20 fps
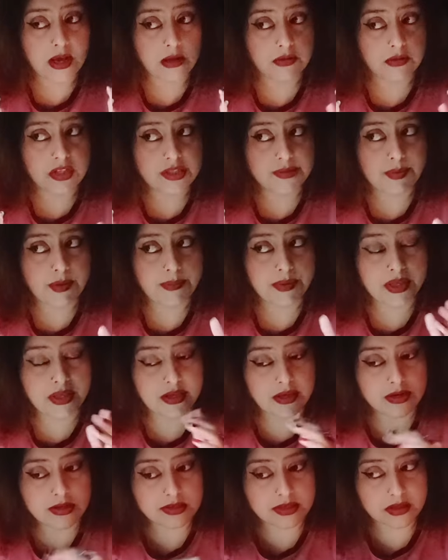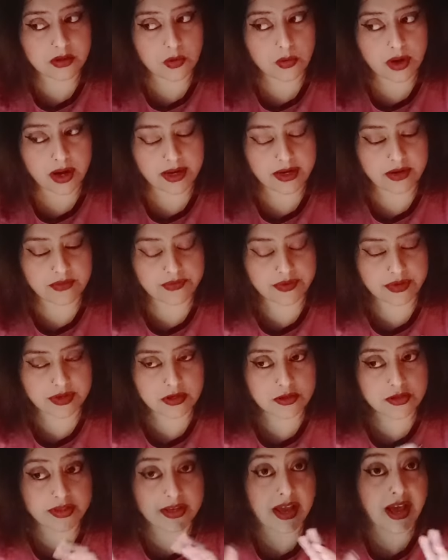this may be years ago kind of
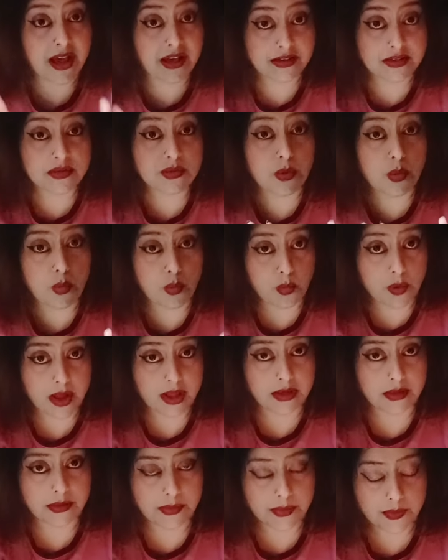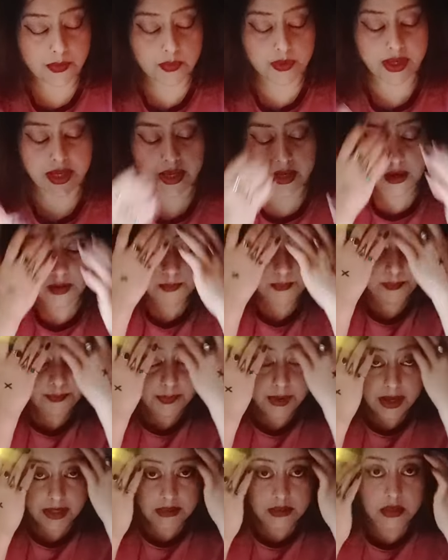energy as well, okay?
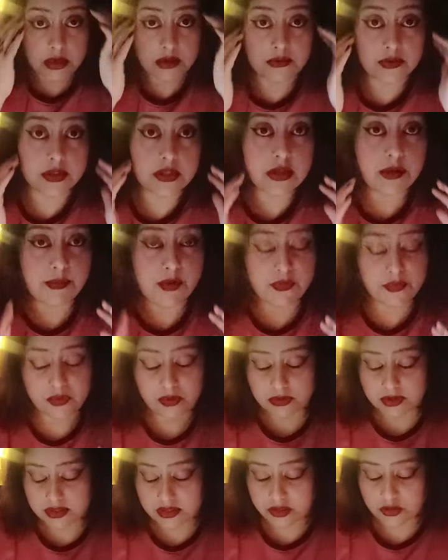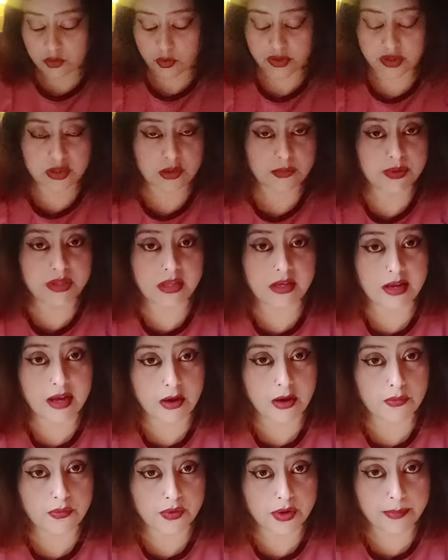But for some of you, this is going to be the
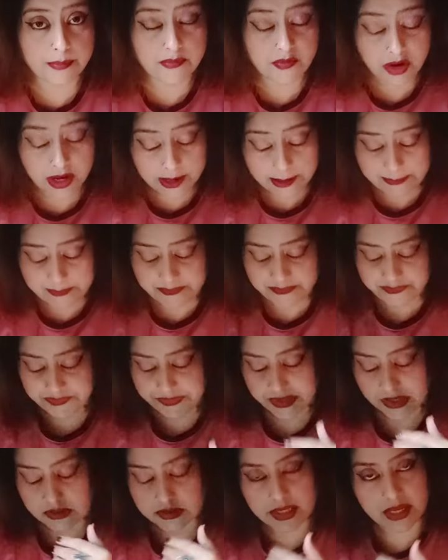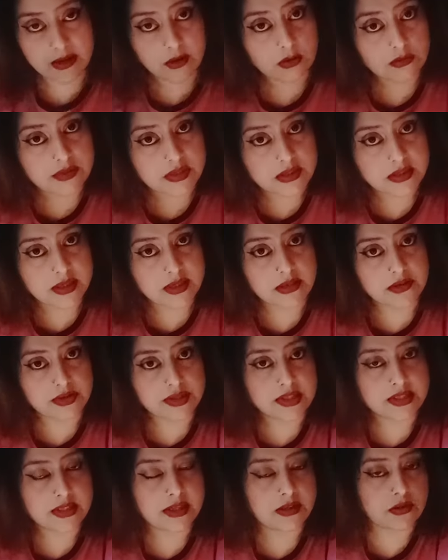now frame. Why? Because I always read
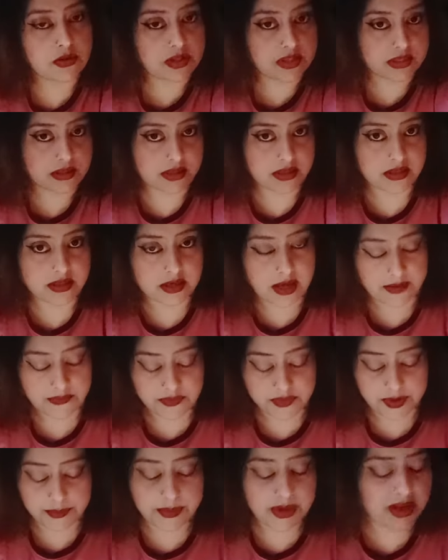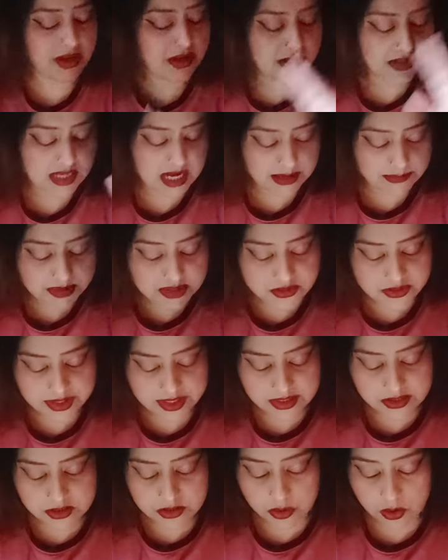recent or distant time frame. Time is
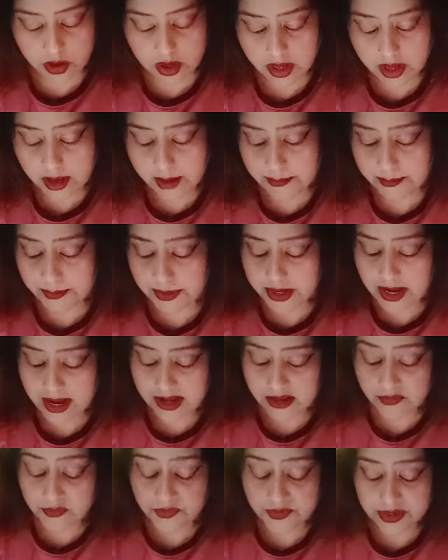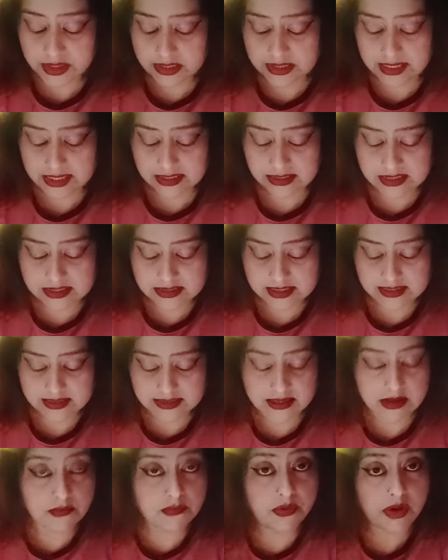reading so. But I feel like this is
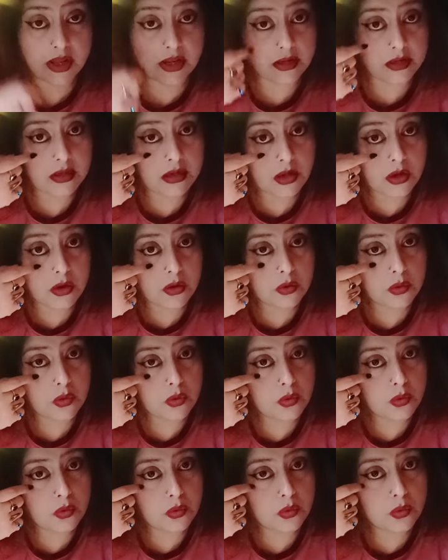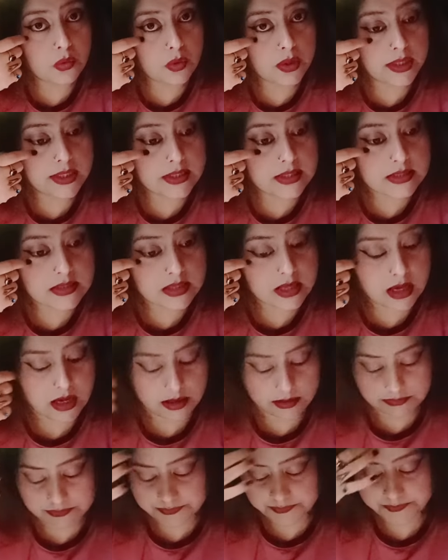someone who is
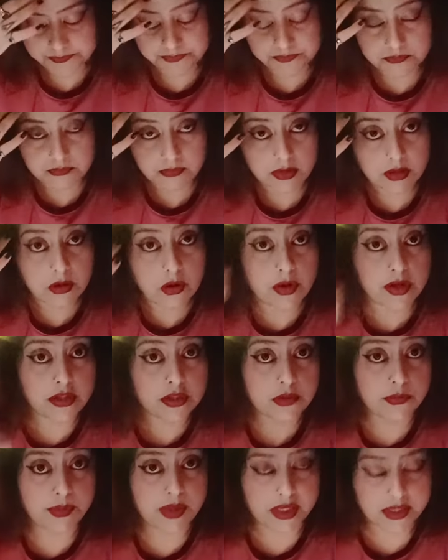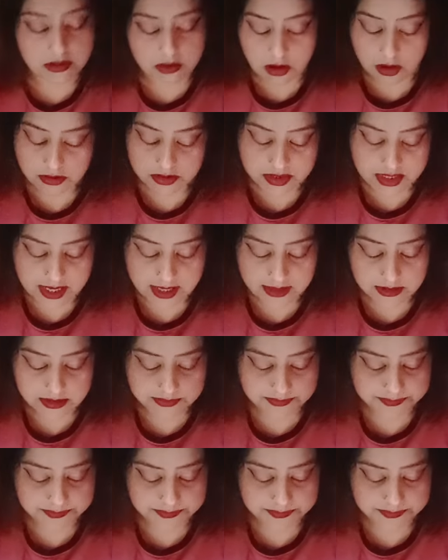going to be in contact,